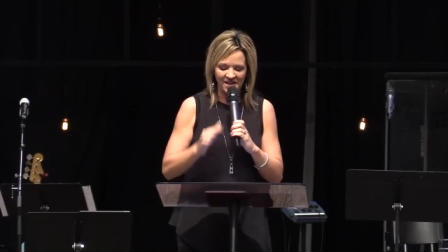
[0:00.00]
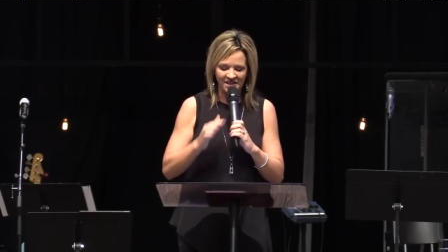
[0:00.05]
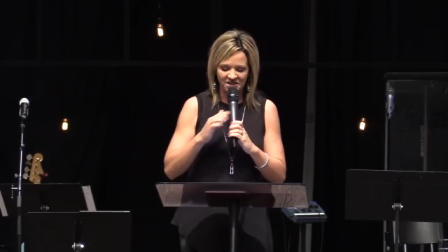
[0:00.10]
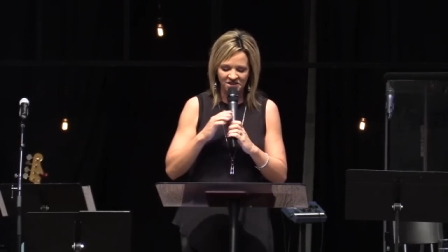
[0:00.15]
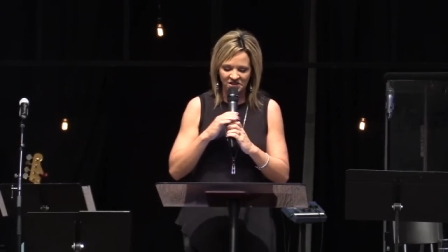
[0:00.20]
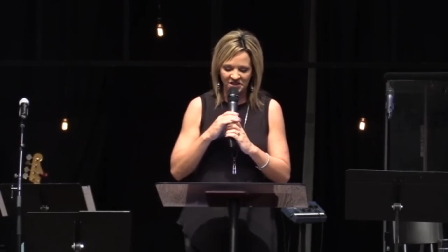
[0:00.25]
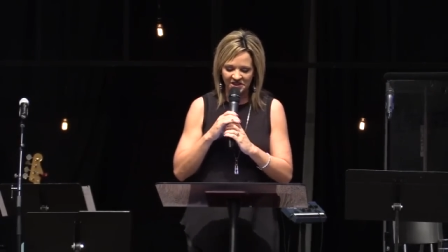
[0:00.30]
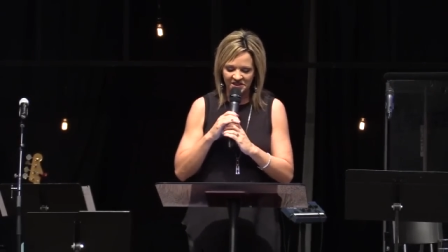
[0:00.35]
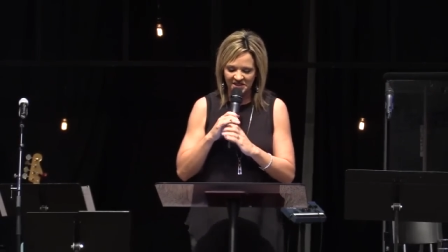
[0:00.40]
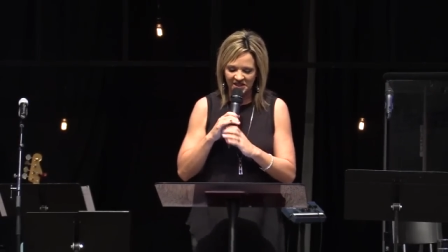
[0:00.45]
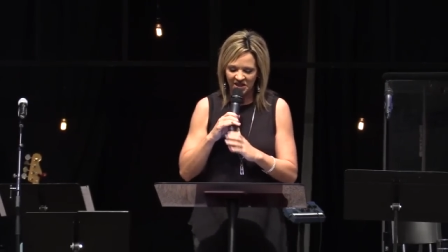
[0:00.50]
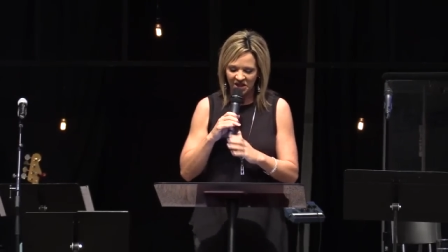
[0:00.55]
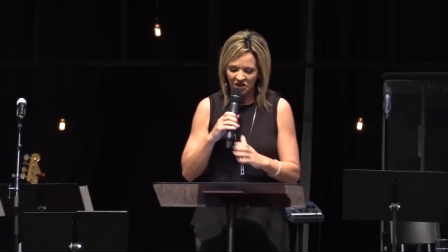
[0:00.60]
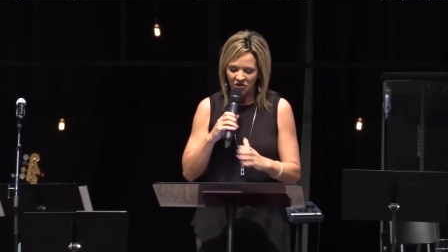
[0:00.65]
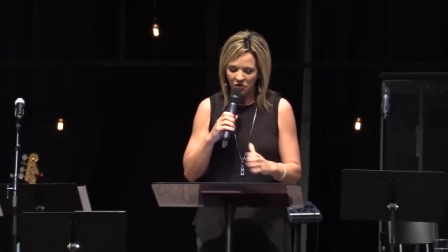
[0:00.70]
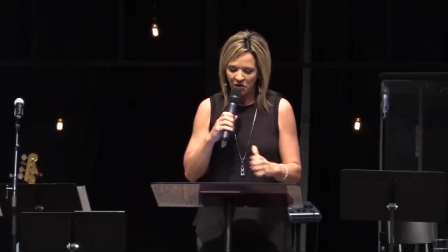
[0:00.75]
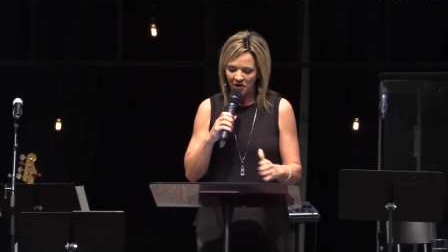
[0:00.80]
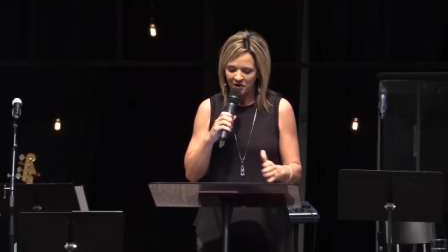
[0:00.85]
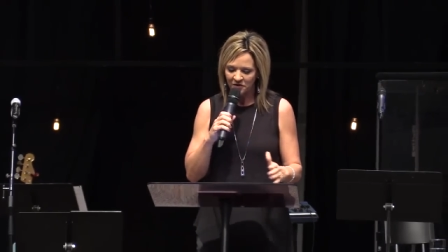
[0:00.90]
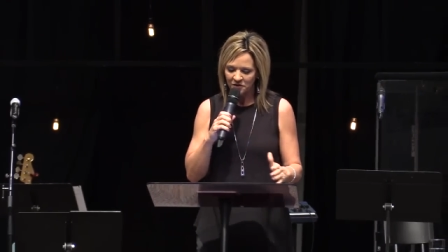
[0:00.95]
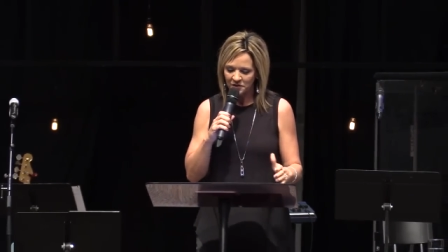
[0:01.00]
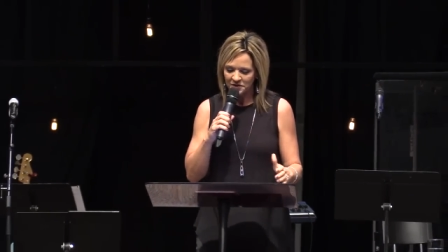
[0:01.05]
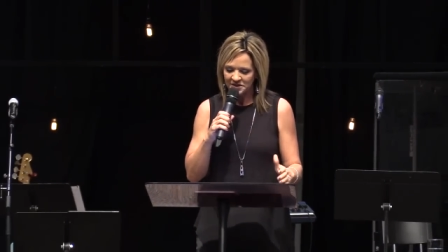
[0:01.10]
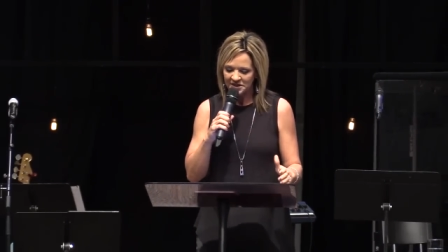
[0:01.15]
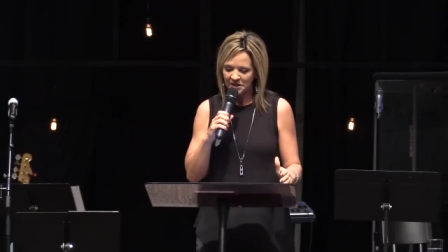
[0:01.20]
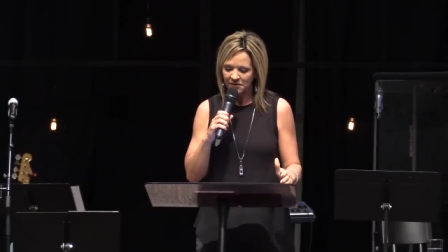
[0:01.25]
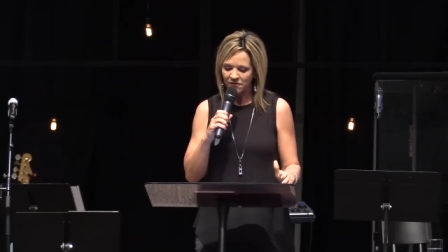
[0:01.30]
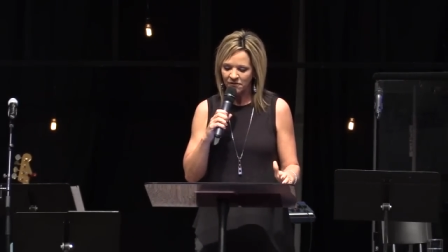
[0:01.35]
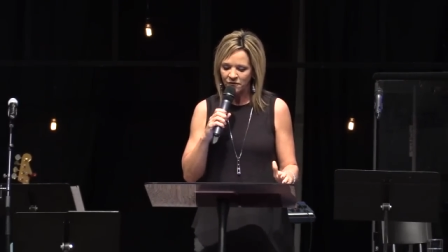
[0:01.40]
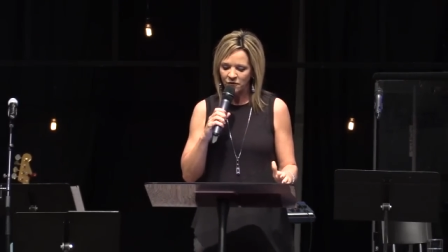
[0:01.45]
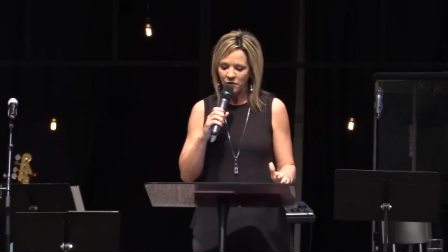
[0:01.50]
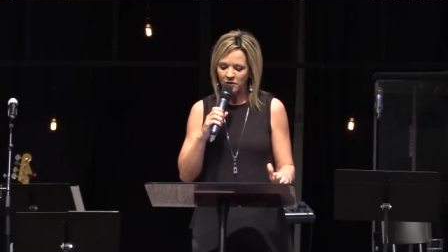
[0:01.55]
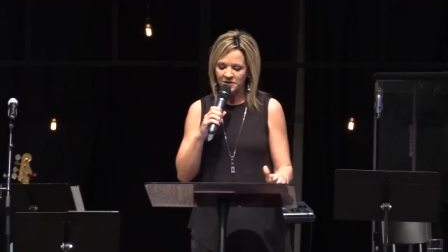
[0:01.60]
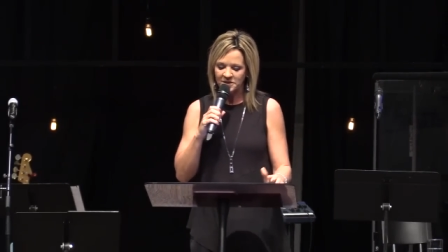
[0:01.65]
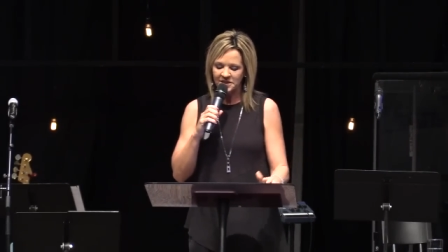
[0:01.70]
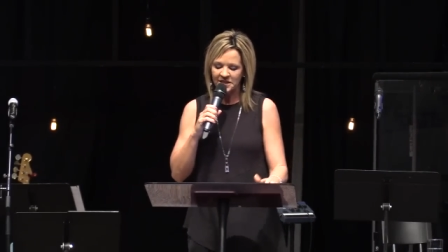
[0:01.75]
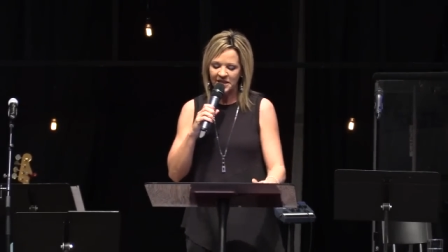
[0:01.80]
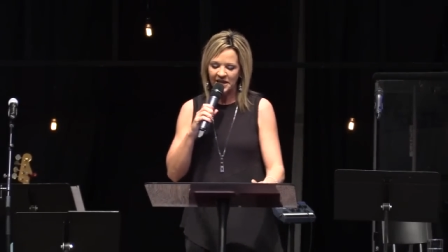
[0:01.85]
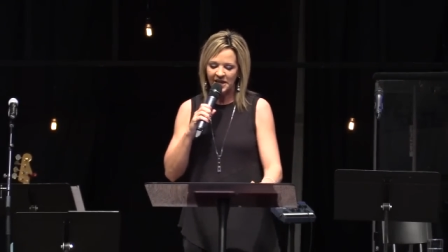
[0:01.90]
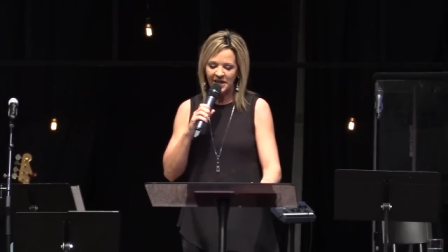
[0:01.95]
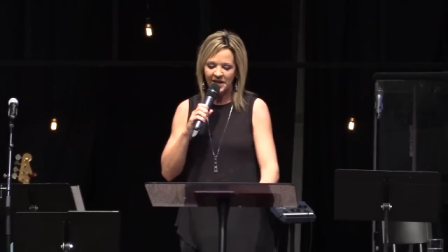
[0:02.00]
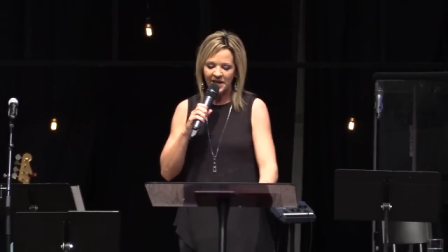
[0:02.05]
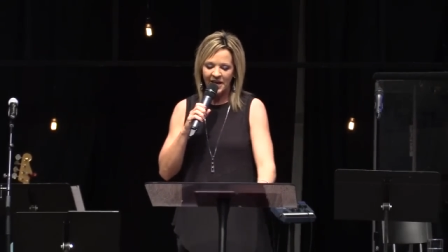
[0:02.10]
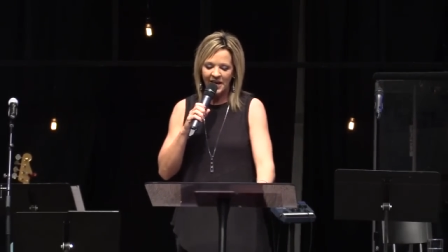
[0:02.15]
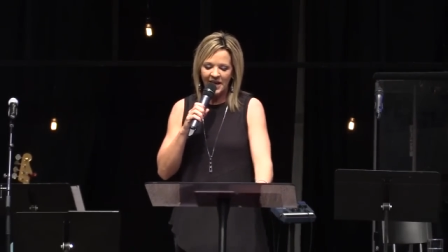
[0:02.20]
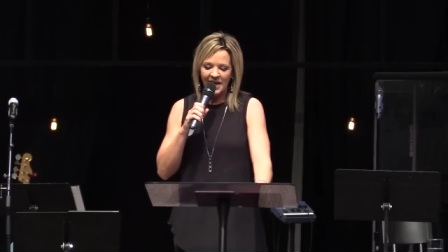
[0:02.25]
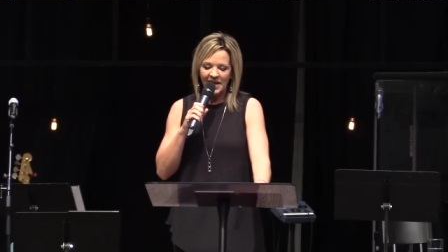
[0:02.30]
Let's look at Second Chronicles 7.14.